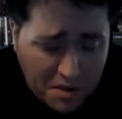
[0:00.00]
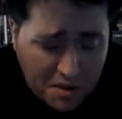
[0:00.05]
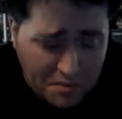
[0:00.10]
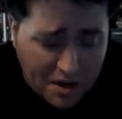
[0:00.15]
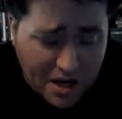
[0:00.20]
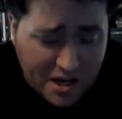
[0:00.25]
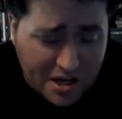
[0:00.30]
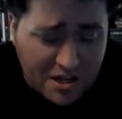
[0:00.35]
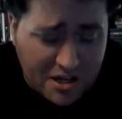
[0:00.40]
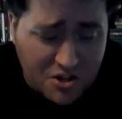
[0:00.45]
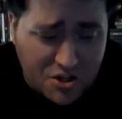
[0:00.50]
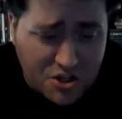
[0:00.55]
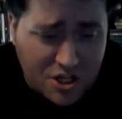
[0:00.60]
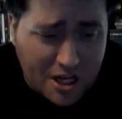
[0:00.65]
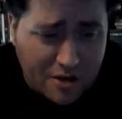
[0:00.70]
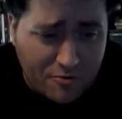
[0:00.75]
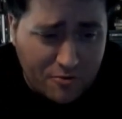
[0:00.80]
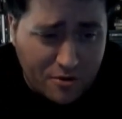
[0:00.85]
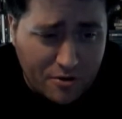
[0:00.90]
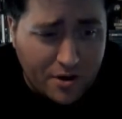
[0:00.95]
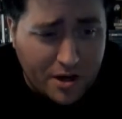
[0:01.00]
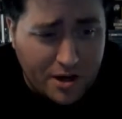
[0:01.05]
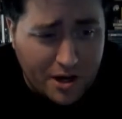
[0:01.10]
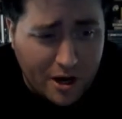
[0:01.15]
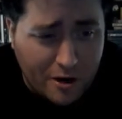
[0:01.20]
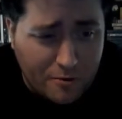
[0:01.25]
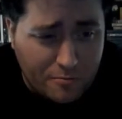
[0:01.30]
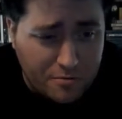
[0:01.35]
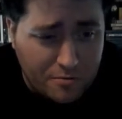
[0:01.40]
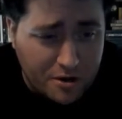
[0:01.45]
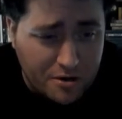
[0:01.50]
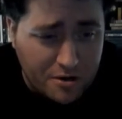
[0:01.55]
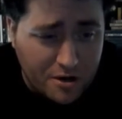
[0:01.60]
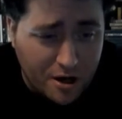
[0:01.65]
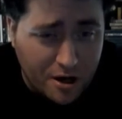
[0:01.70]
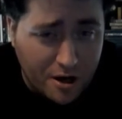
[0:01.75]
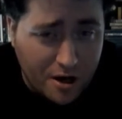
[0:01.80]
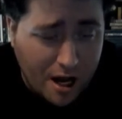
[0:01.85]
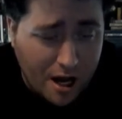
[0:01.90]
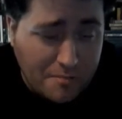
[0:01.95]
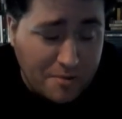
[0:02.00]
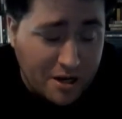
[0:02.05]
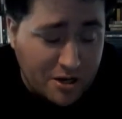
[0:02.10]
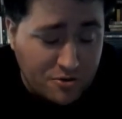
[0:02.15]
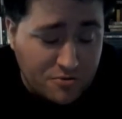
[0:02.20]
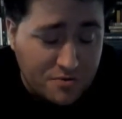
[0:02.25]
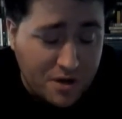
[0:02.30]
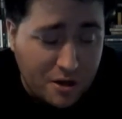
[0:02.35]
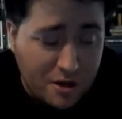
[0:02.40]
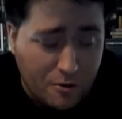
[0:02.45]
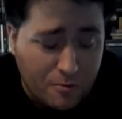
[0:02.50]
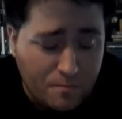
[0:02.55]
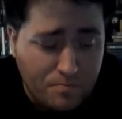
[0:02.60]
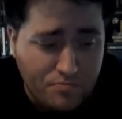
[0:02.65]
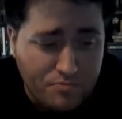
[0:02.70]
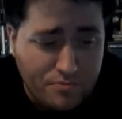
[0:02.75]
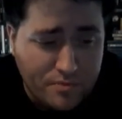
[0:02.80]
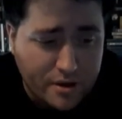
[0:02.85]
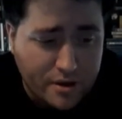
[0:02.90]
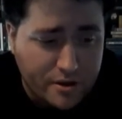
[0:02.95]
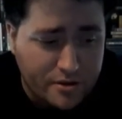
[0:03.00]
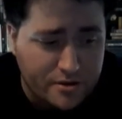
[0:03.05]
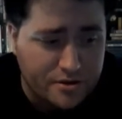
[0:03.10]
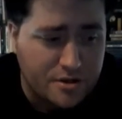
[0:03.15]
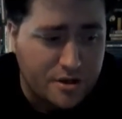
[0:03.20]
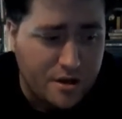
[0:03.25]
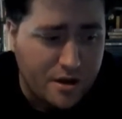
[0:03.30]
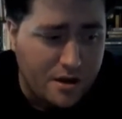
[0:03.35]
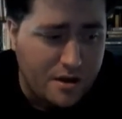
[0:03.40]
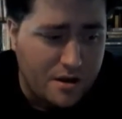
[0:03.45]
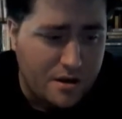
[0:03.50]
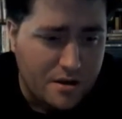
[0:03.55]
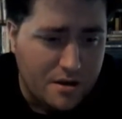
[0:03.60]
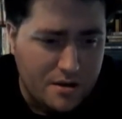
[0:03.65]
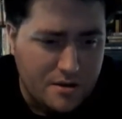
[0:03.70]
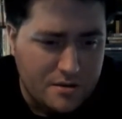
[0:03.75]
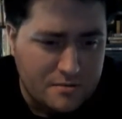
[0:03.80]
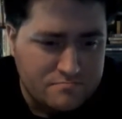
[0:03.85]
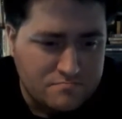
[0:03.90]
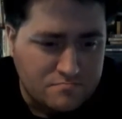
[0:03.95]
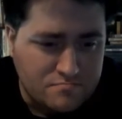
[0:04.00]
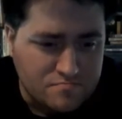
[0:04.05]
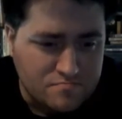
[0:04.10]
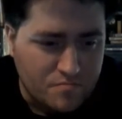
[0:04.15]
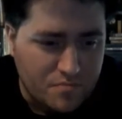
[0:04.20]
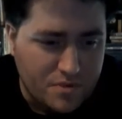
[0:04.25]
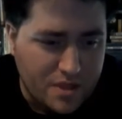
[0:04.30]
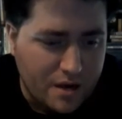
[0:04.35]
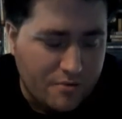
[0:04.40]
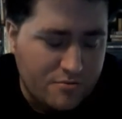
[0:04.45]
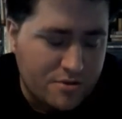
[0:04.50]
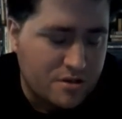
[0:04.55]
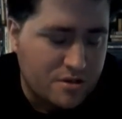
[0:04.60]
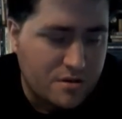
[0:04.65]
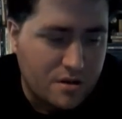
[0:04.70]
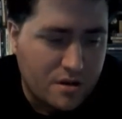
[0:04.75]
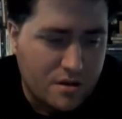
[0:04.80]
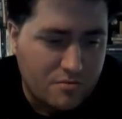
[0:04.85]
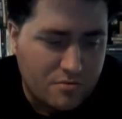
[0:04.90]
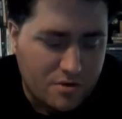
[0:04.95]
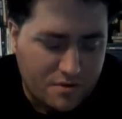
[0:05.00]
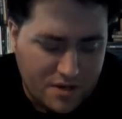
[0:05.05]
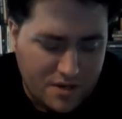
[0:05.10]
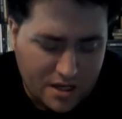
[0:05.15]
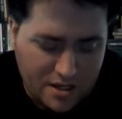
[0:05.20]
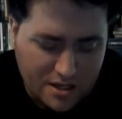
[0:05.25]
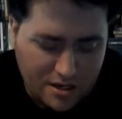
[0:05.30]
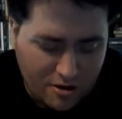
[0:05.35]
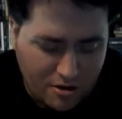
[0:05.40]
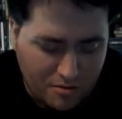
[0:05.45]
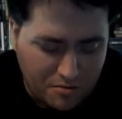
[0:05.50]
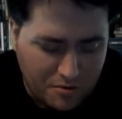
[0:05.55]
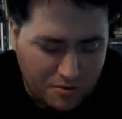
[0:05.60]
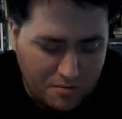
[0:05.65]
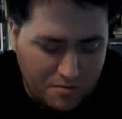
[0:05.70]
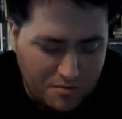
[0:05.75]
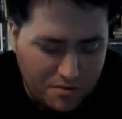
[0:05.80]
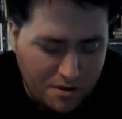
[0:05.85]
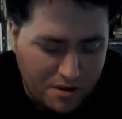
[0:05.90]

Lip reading: I'm not going to eat the second one right now, but I may do later, because that was really not terrible.